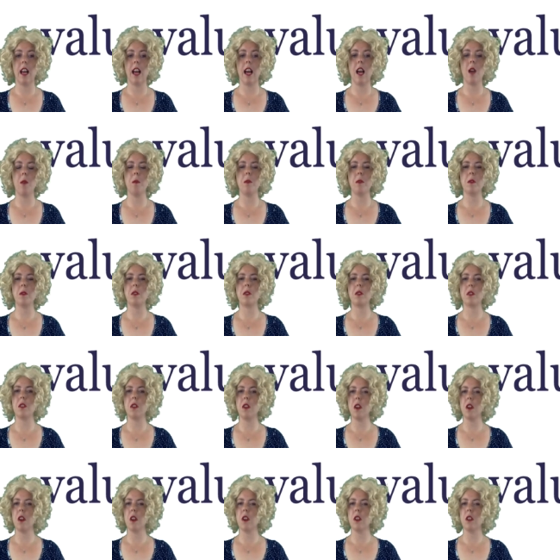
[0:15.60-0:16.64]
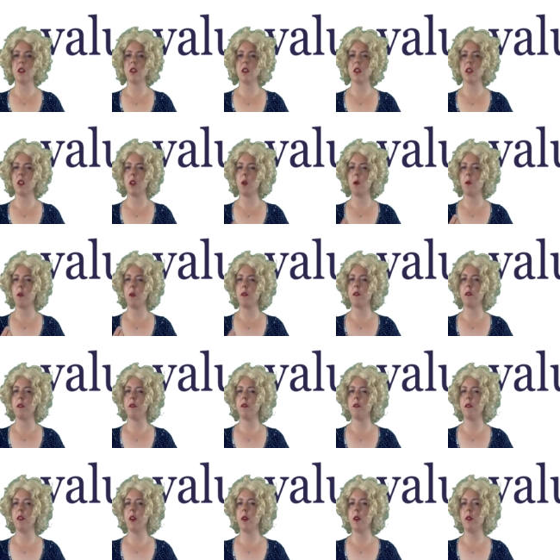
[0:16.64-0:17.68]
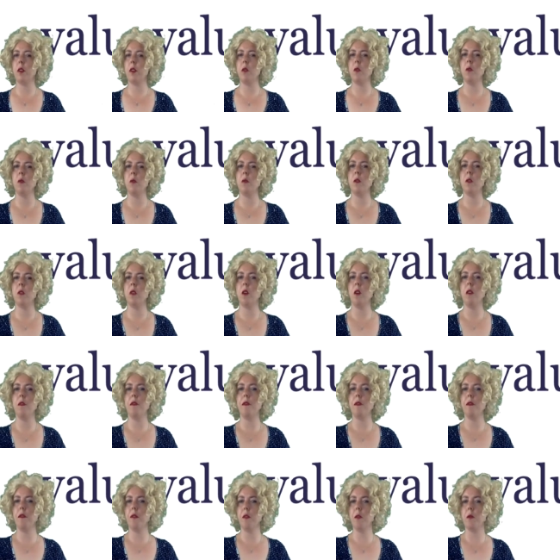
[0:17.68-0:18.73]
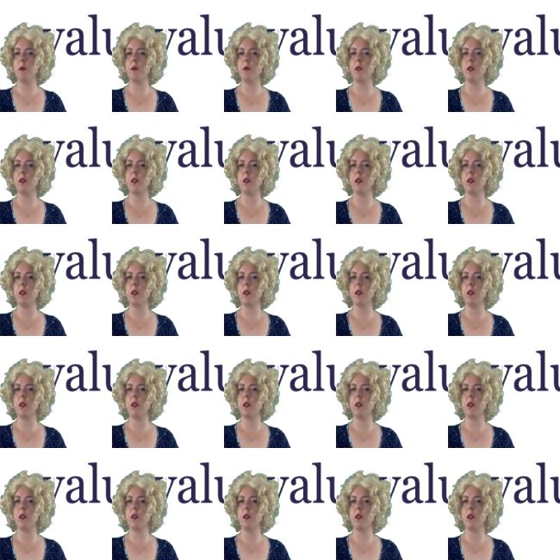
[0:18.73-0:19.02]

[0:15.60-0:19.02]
I will start with the value of food.